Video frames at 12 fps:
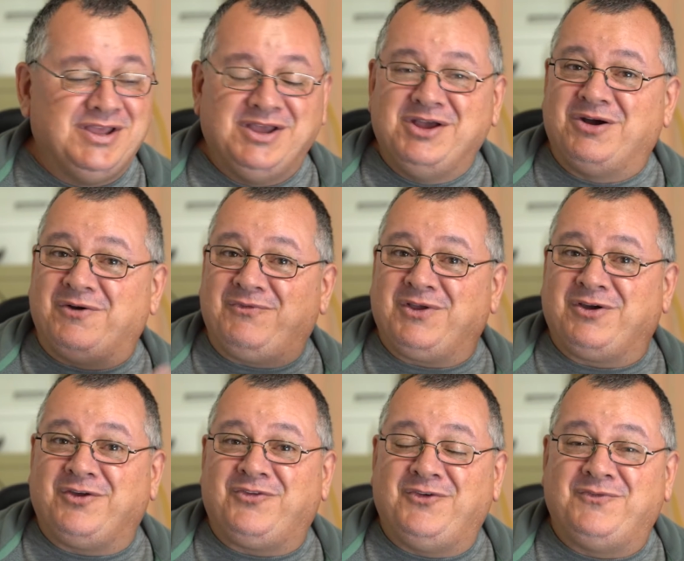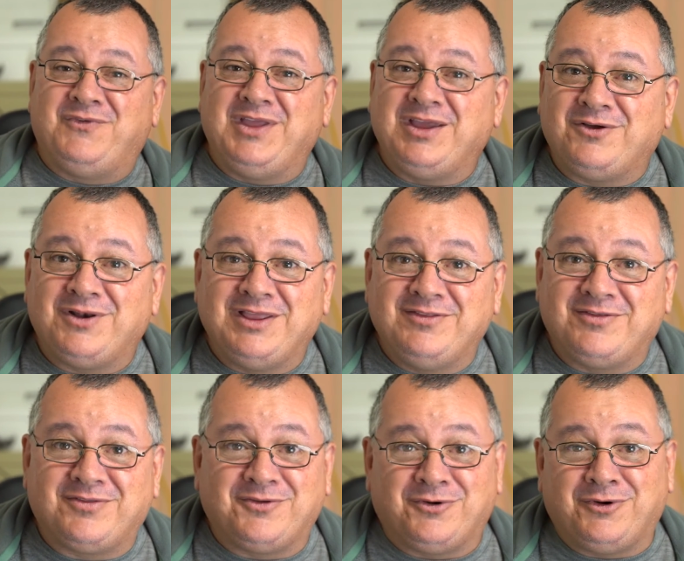Or if you've got your vehicle in
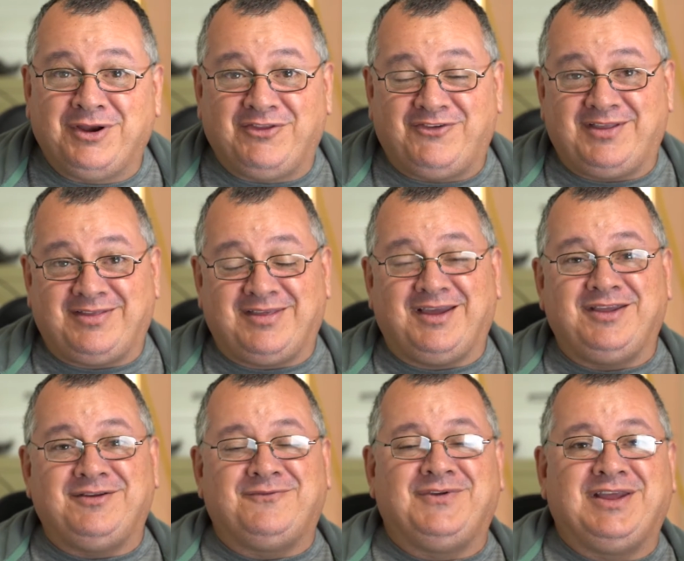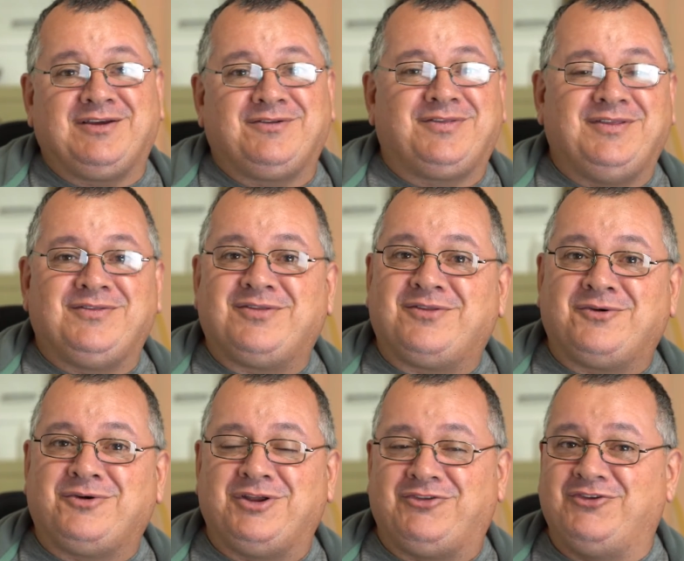storage. Let's say your vehicle's in
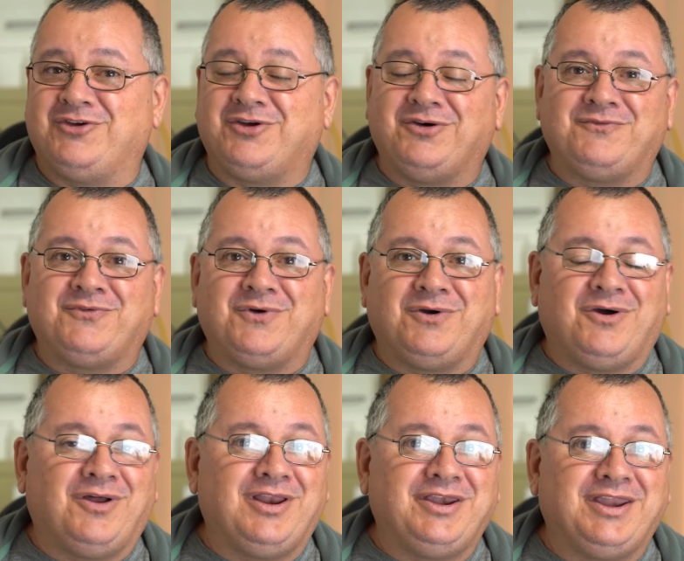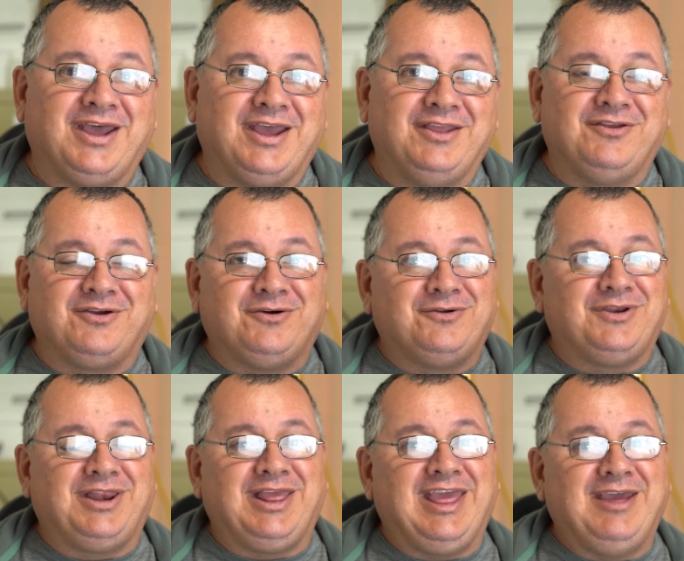storage, you're going for a holiday and you're going
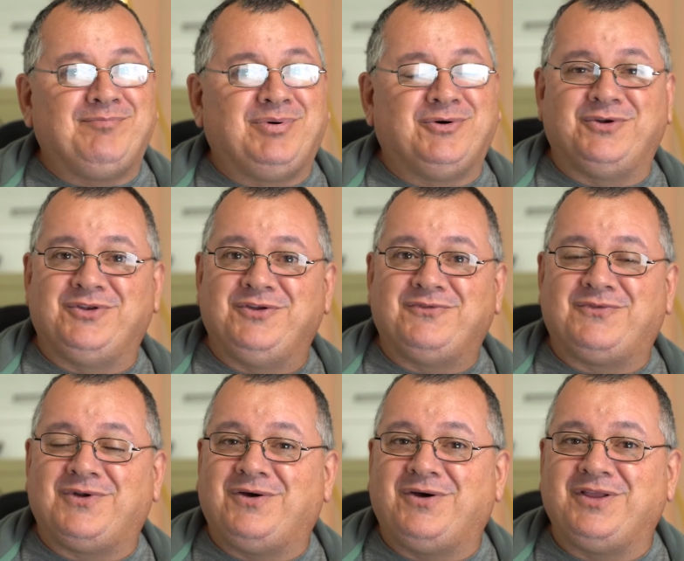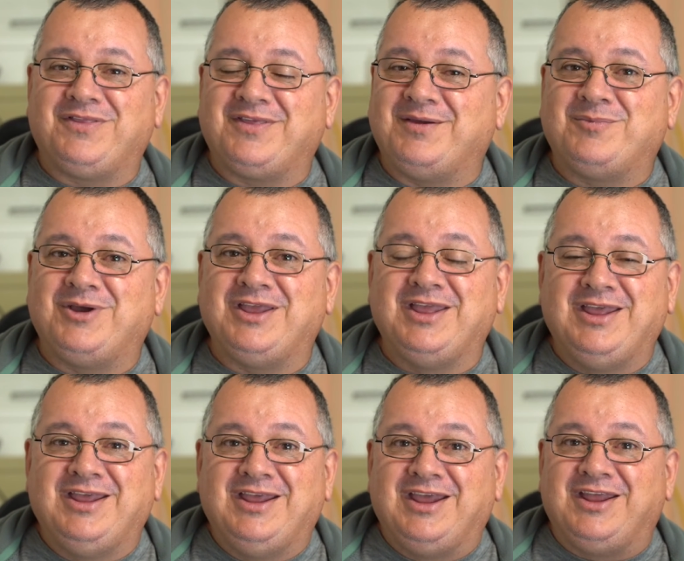to the airport and you're flying somewhere
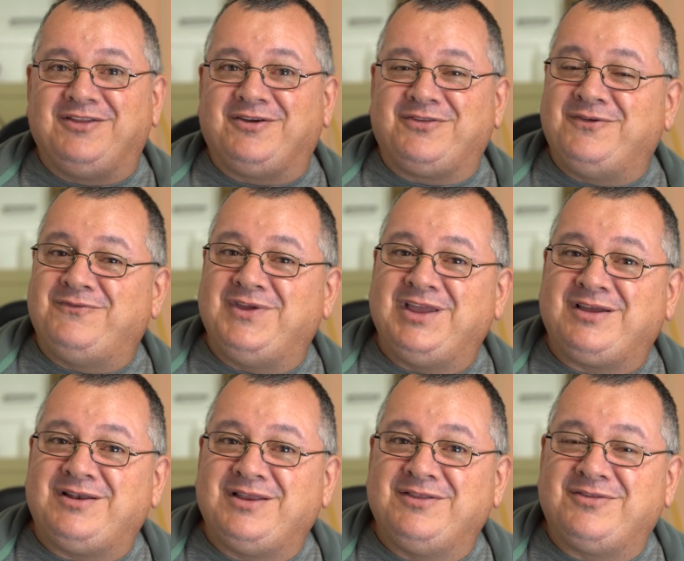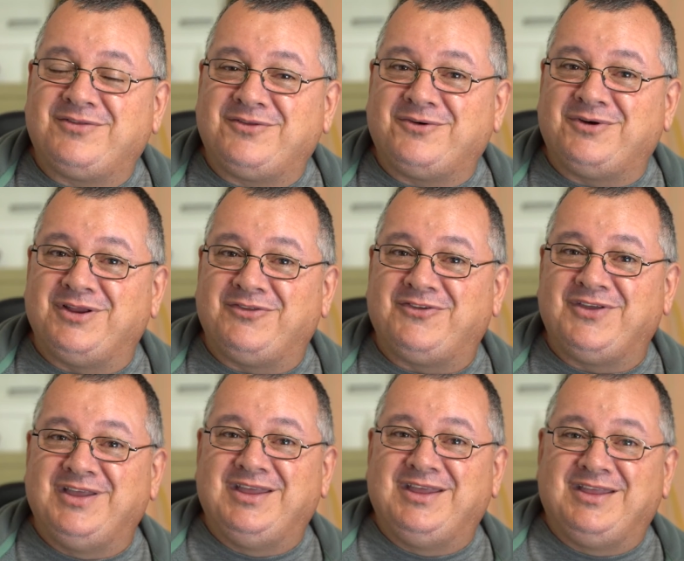and you got your vehicle in storage.
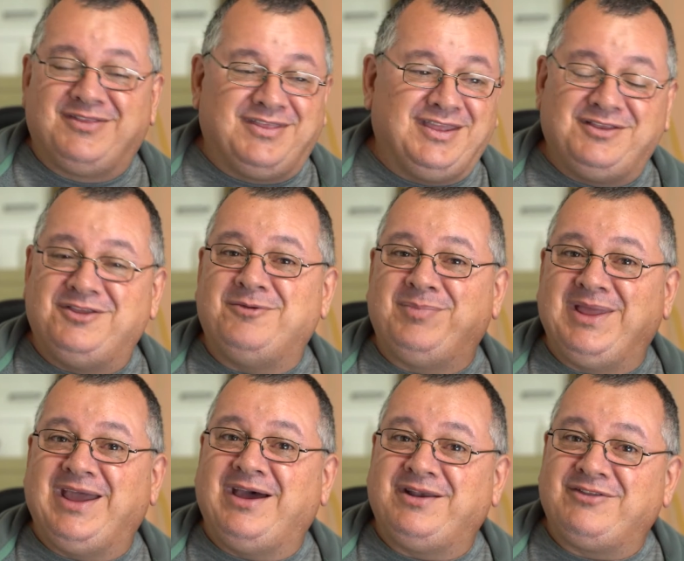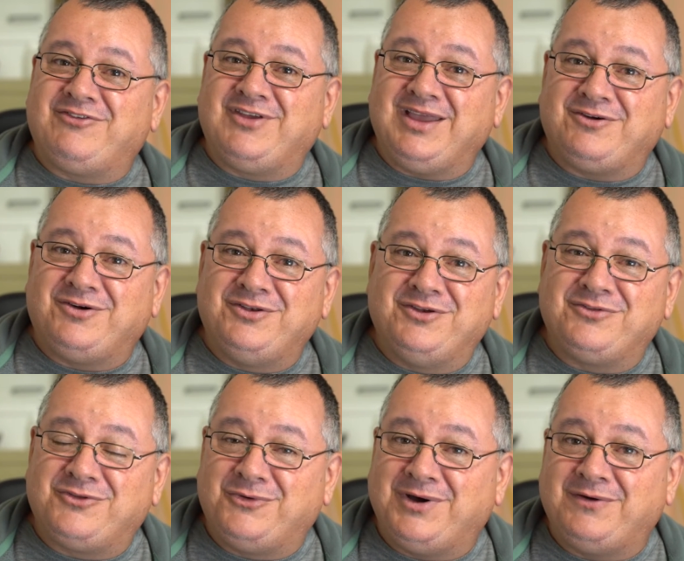Then you'll be able to check on your
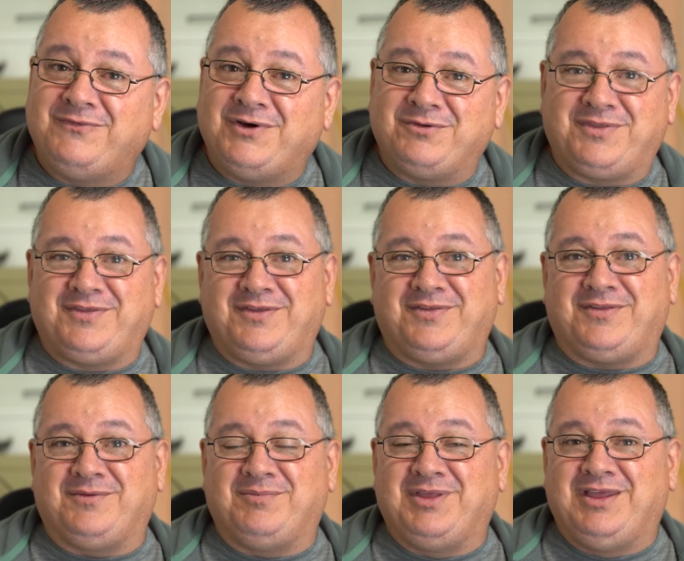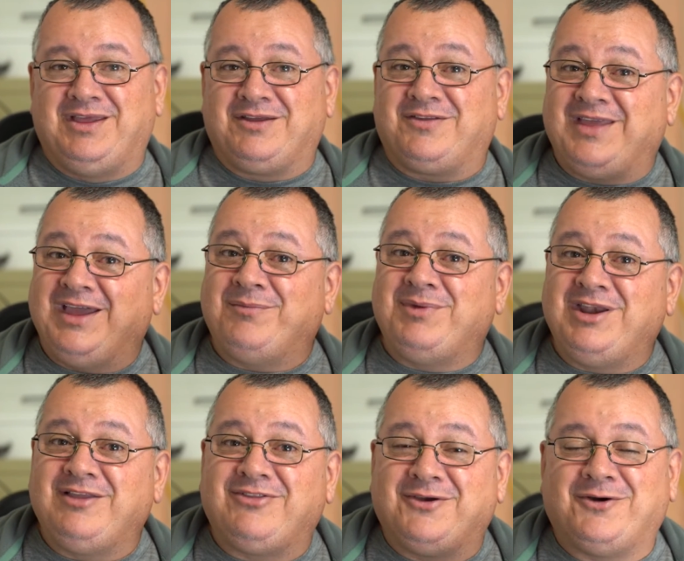12-volt system. Because how
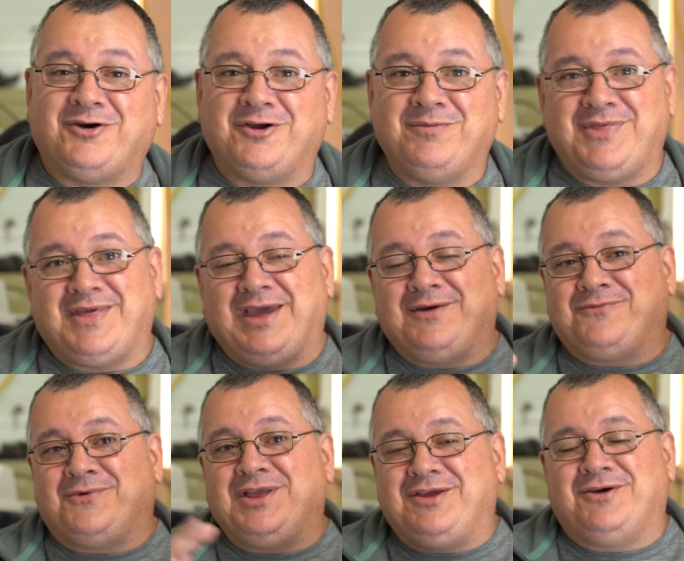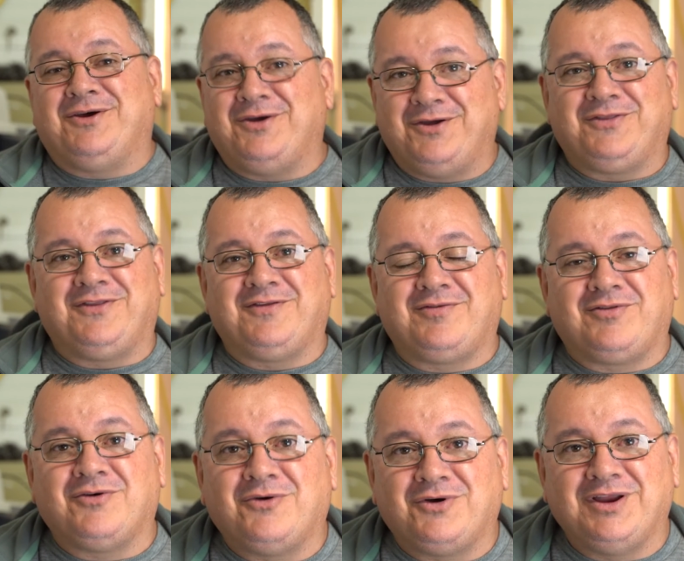many times have we heard the
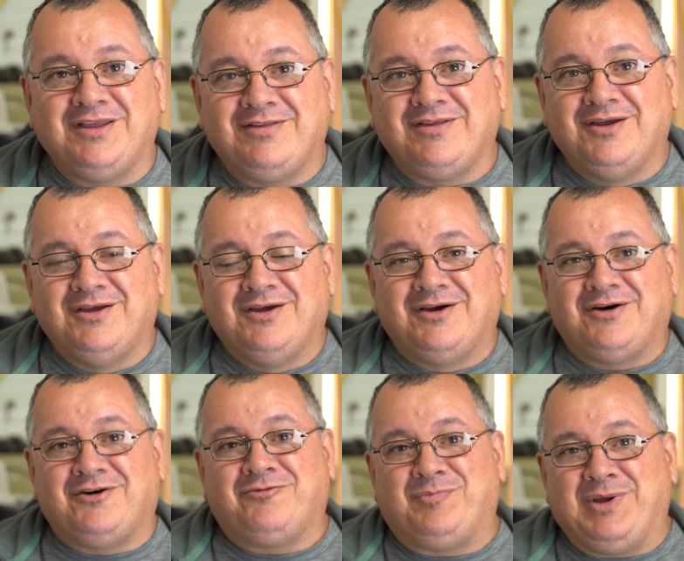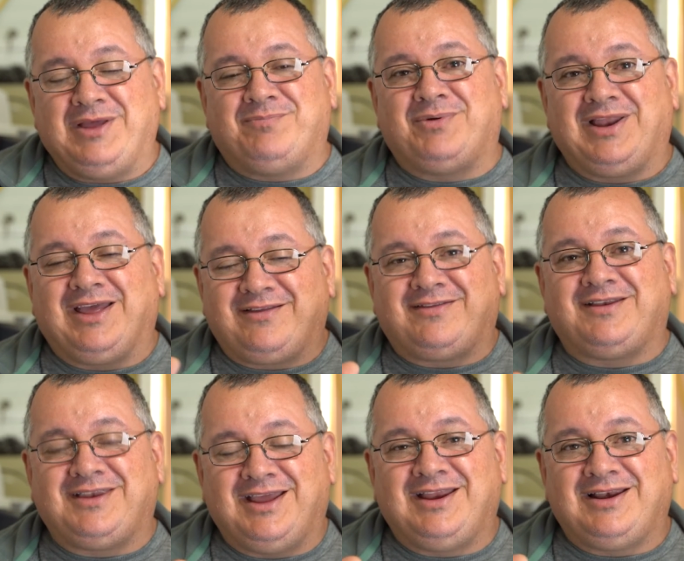stories of people
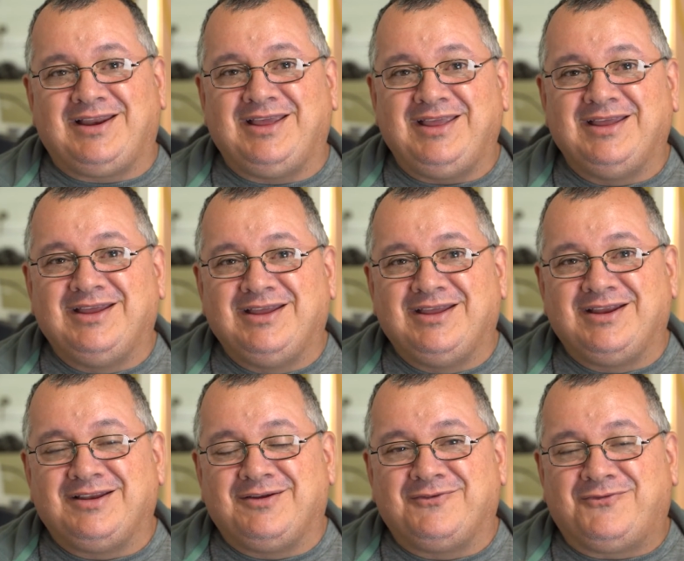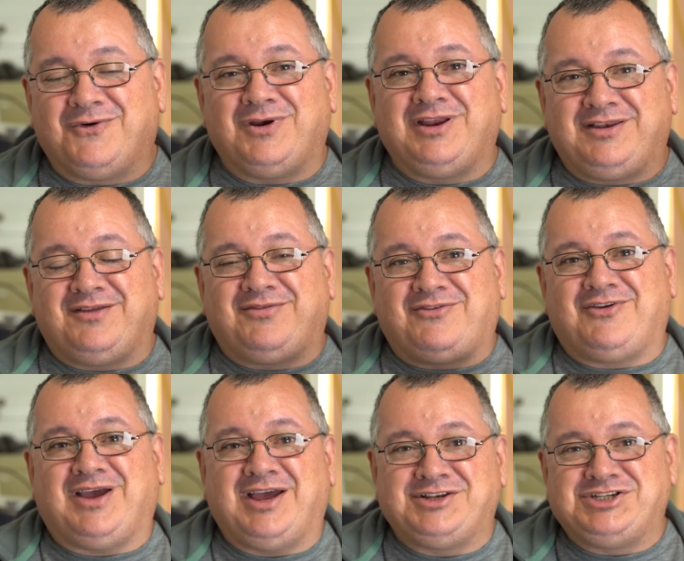accidentally fully
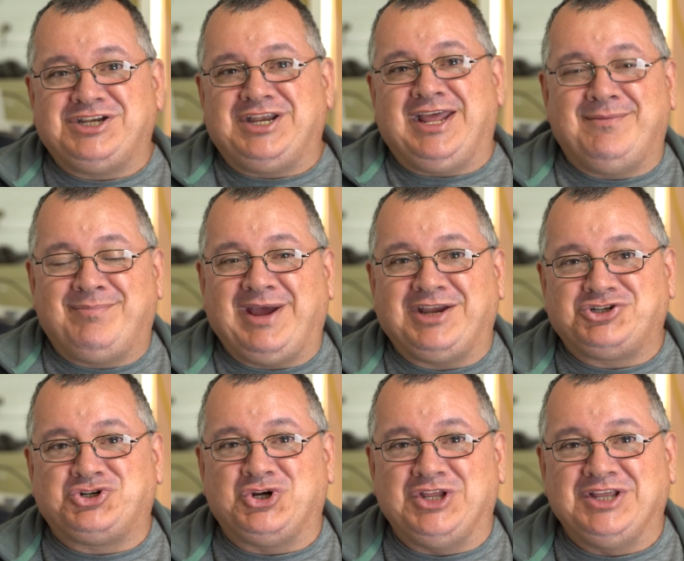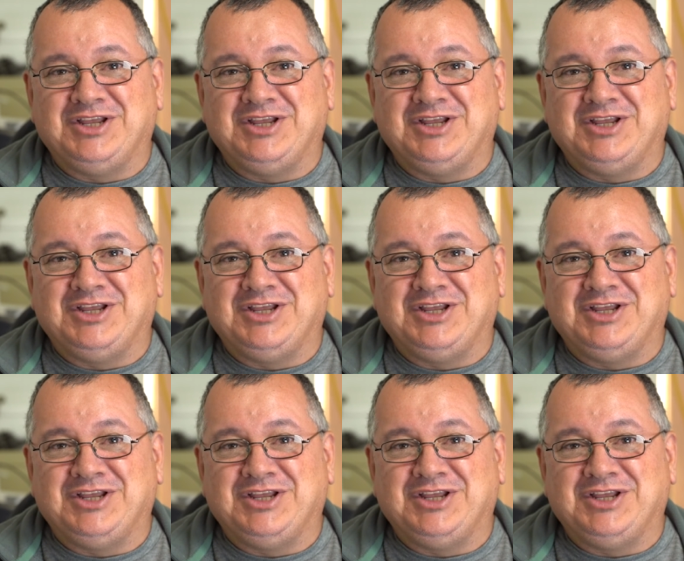discharging their battery